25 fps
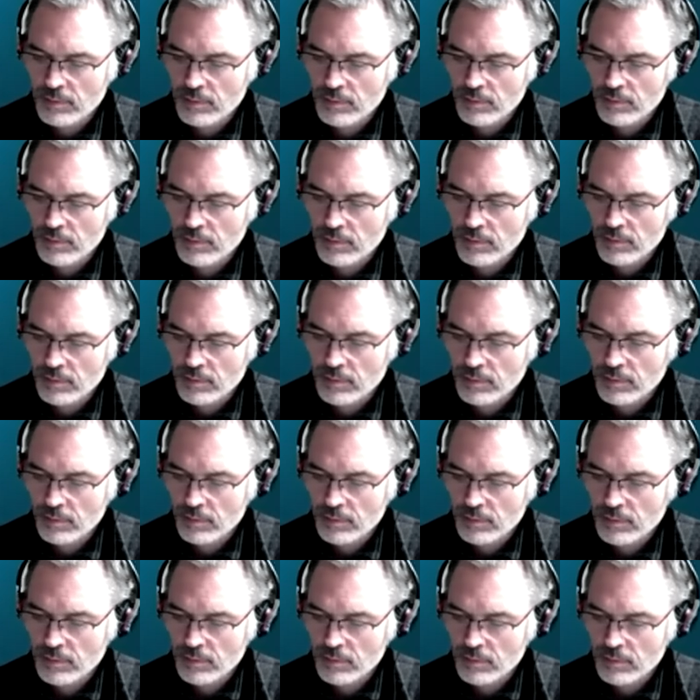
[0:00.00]

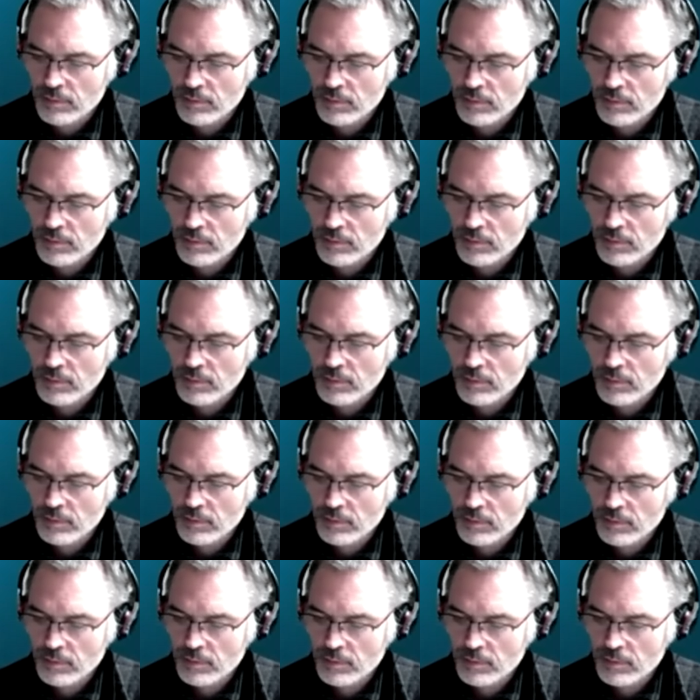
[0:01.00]

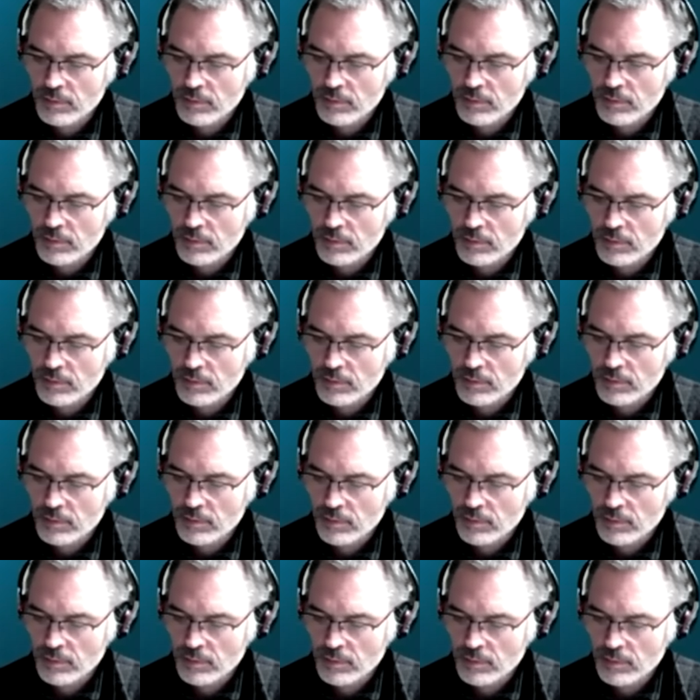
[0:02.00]

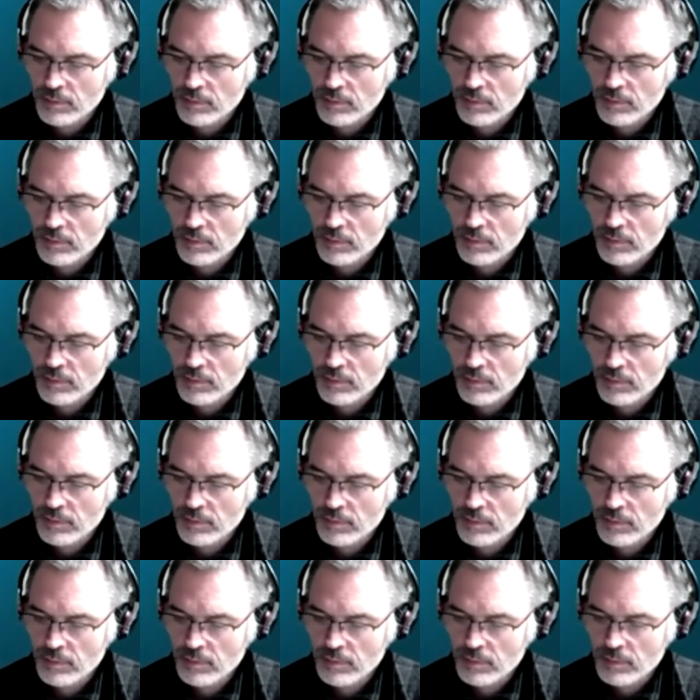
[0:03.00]

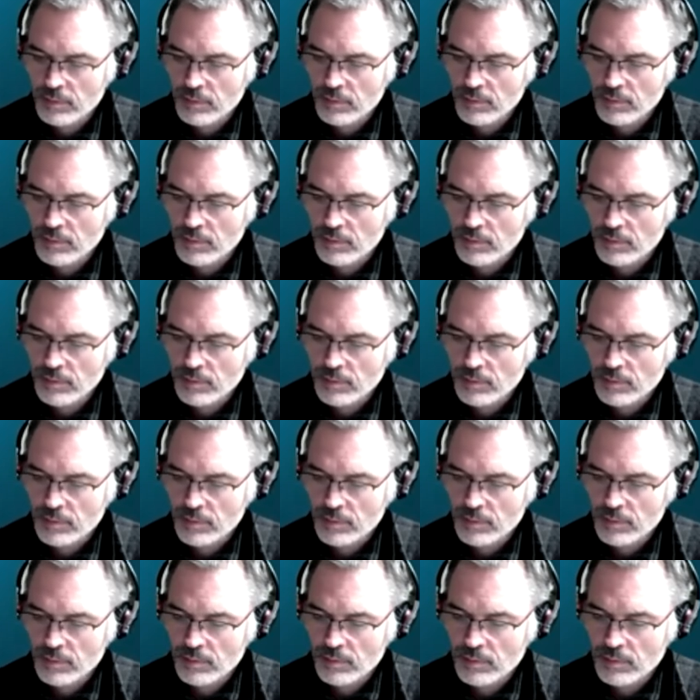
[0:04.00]

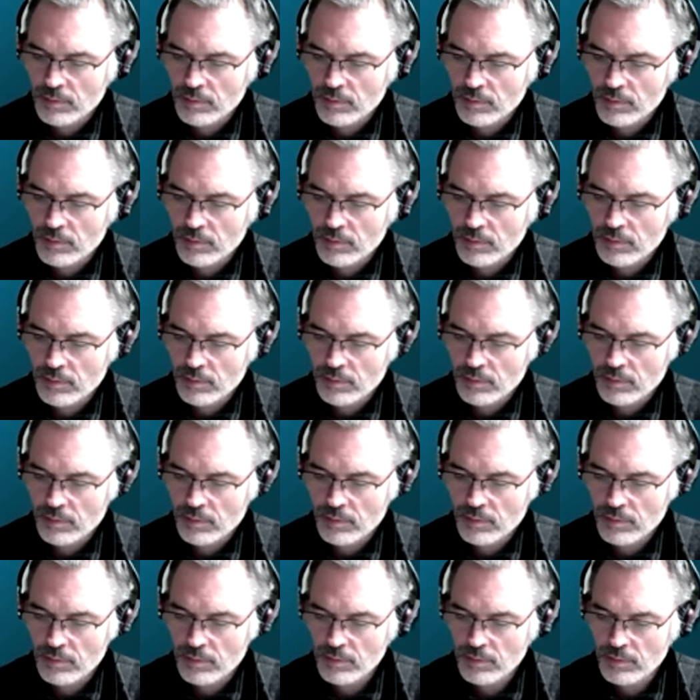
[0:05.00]

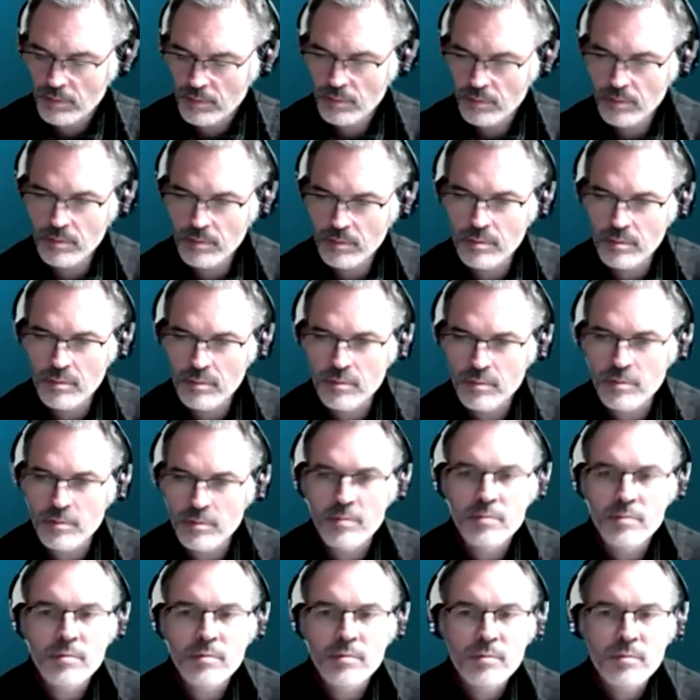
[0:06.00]

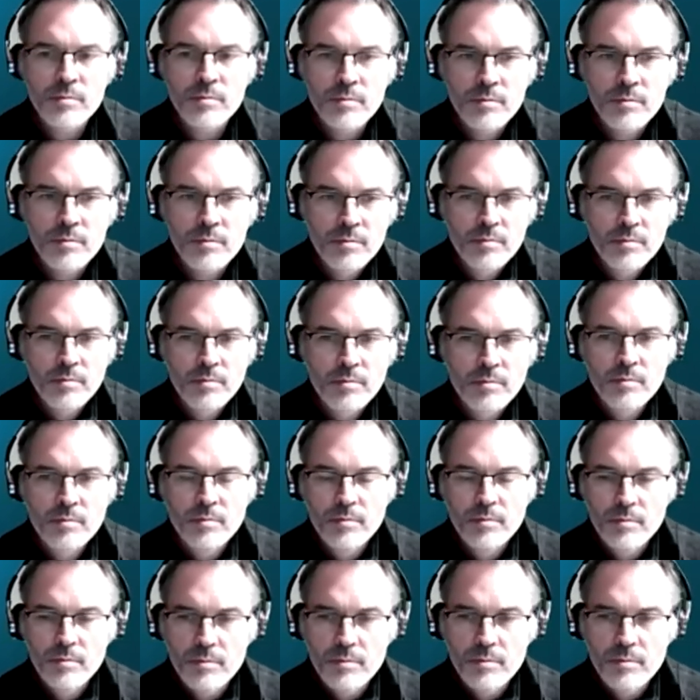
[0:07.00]
(silent)